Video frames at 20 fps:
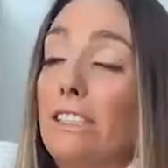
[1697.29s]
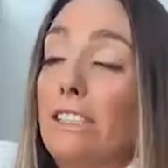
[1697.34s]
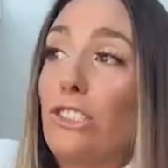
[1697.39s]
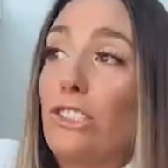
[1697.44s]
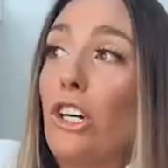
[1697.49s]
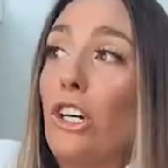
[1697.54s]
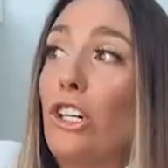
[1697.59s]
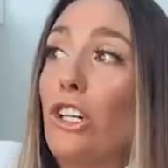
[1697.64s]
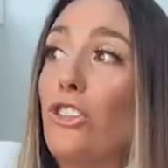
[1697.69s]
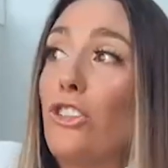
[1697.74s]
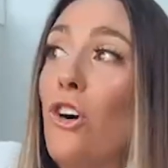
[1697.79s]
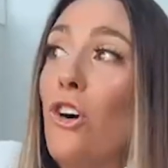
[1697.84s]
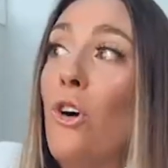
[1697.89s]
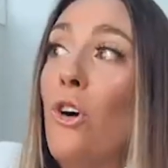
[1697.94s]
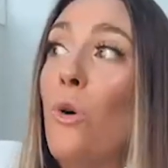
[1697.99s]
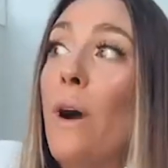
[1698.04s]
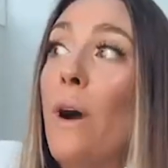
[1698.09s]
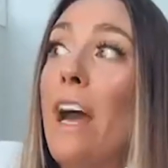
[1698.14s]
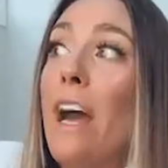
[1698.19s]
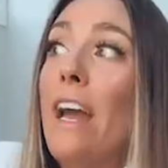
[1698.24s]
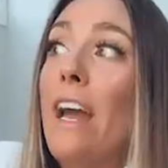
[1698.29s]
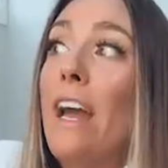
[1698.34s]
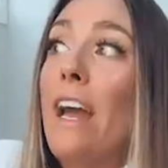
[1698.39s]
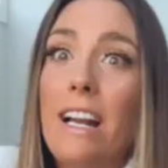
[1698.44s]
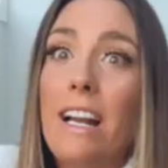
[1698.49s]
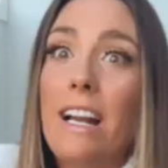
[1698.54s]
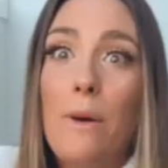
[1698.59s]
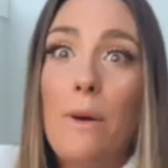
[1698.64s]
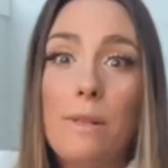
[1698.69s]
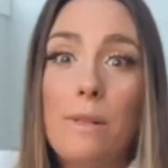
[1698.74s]
It's gonna go
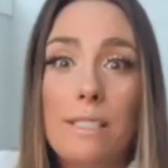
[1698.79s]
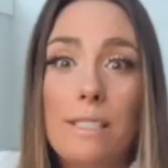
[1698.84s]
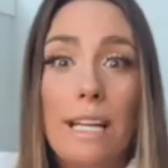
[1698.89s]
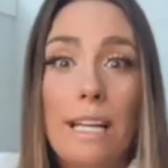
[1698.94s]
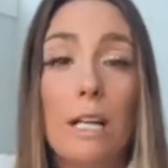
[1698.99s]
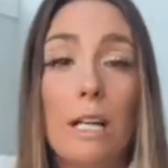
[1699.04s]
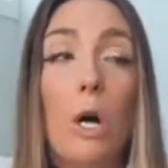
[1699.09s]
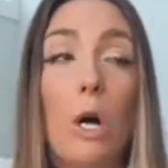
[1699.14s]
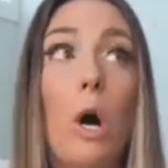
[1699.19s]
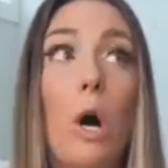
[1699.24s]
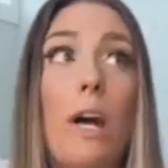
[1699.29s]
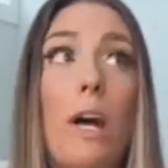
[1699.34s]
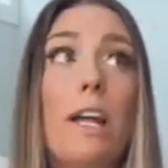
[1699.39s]
away. And I was like,